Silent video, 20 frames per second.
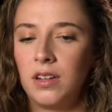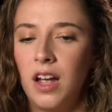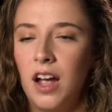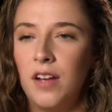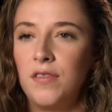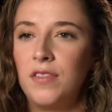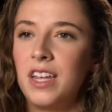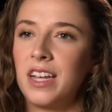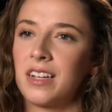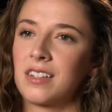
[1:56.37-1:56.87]

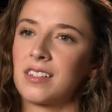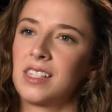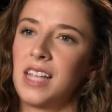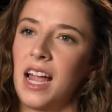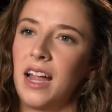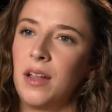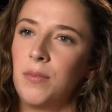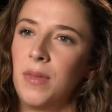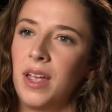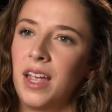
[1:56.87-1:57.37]
of the
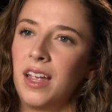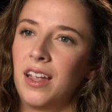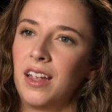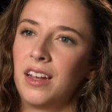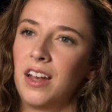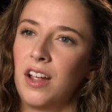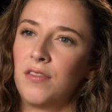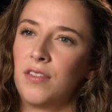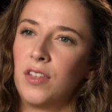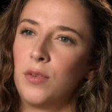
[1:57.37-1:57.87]
excitement and
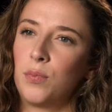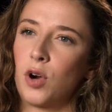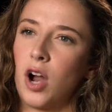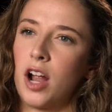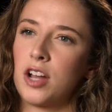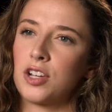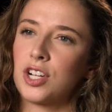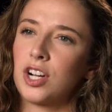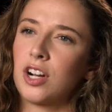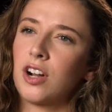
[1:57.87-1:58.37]
of the
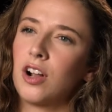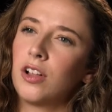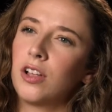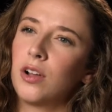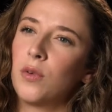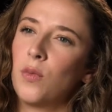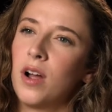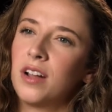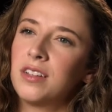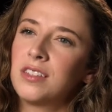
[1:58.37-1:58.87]
pressure all
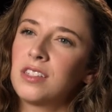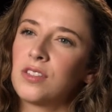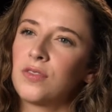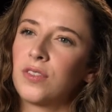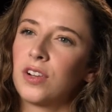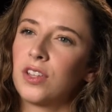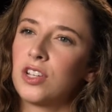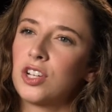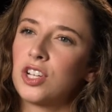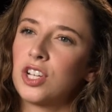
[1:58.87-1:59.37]
at once
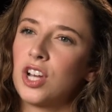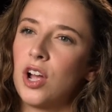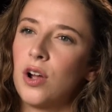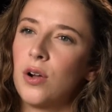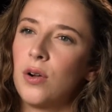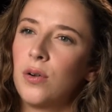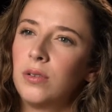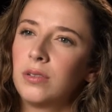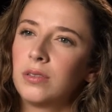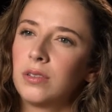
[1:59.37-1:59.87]
for the
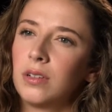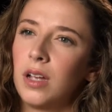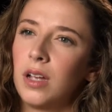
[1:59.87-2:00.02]
show.